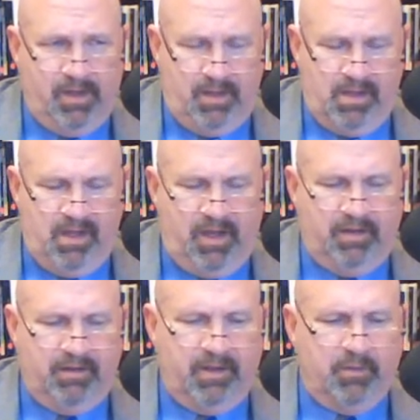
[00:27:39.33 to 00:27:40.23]
And
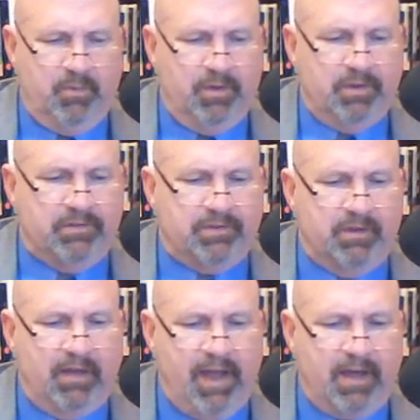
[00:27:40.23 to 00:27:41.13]
another one is a
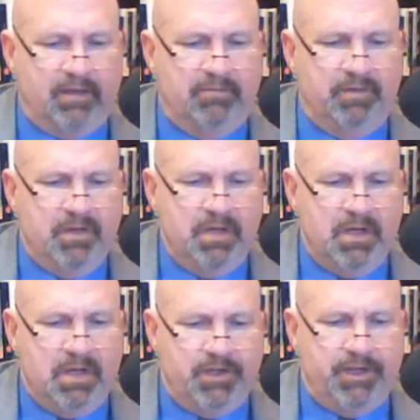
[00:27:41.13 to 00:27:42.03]
lack of
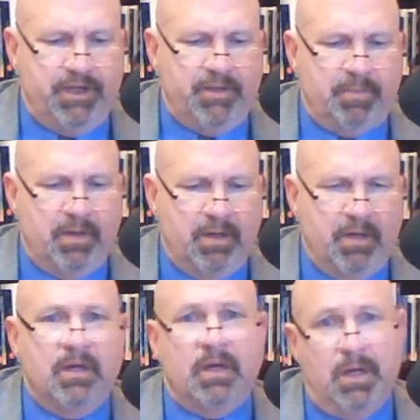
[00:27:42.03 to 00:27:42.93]
deep
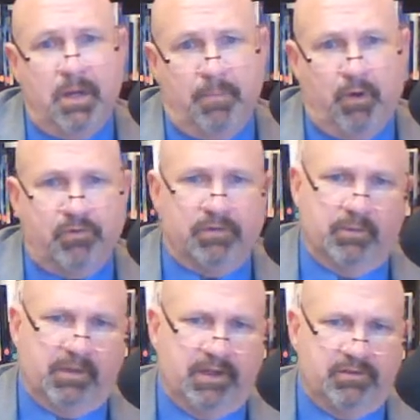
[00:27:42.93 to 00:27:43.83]
personal
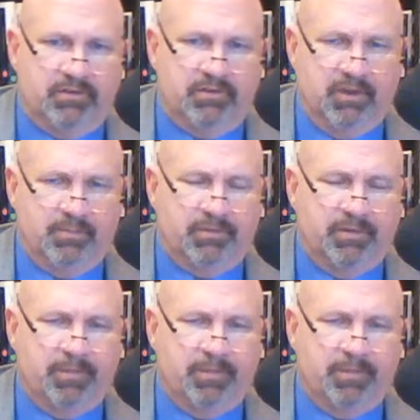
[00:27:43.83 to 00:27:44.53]
relationships.